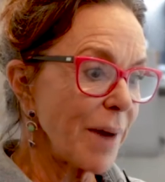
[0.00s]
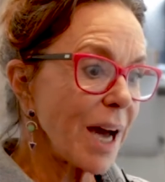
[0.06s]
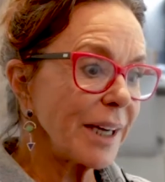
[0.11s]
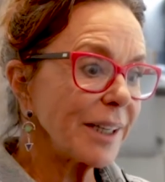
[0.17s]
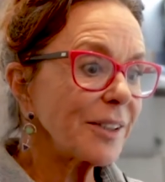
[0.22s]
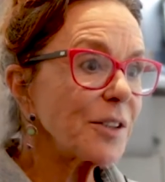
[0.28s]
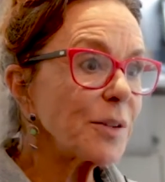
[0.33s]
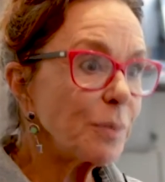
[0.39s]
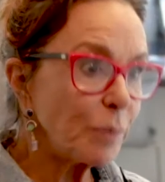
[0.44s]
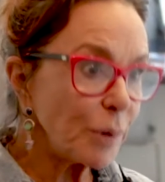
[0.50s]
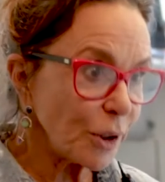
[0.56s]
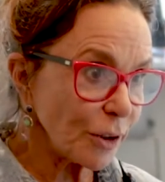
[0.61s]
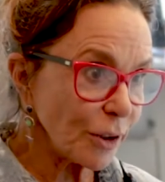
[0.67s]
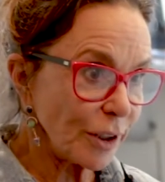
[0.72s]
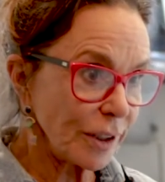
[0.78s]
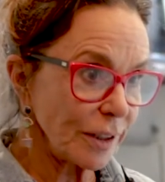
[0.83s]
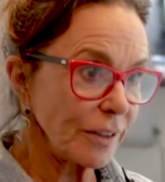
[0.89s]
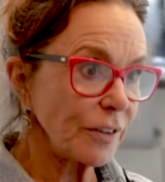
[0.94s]
My
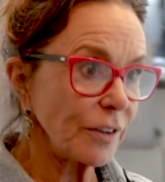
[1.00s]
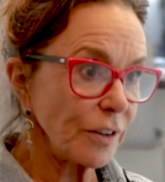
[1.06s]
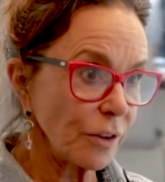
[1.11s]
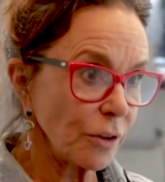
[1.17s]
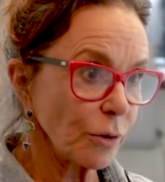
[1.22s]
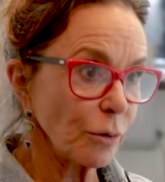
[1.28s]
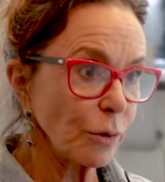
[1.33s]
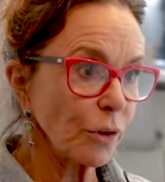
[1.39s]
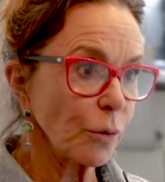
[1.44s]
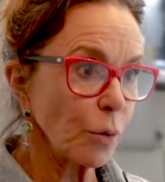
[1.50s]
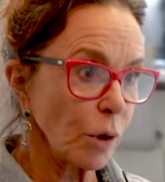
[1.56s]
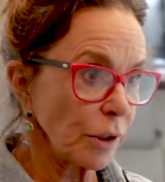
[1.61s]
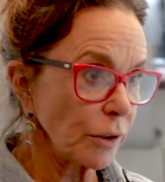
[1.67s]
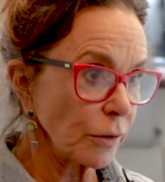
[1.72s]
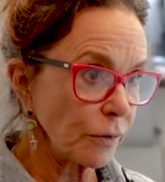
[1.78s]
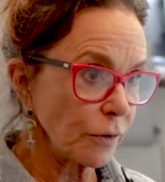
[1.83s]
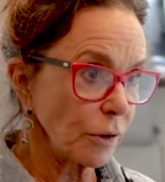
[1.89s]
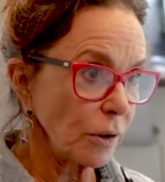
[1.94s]
experience here was
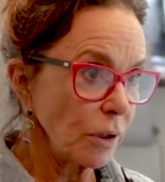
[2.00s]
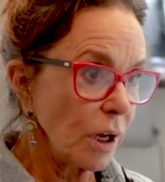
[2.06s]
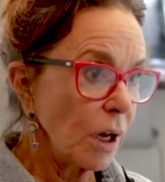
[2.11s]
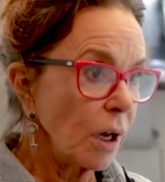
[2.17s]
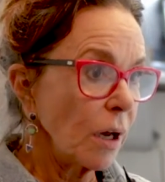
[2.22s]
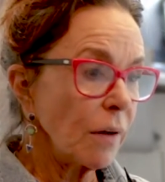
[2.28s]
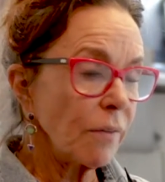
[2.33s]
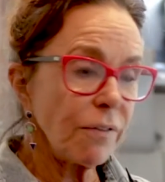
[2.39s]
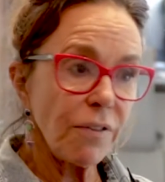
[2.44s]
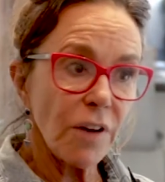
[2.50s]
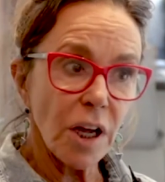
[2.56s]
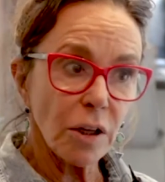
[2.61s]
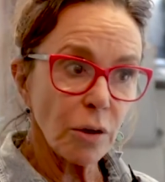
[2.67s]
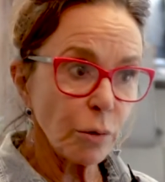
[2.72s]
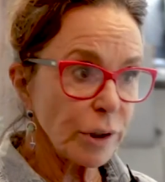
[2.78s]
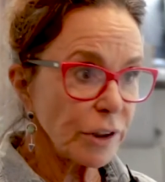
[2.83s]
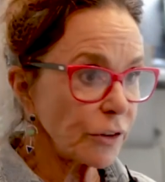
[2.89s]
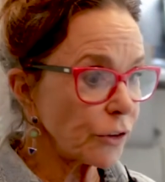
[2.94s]
wonderful.
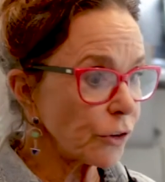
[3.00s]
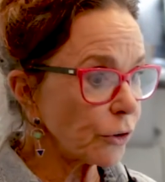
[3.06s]
Following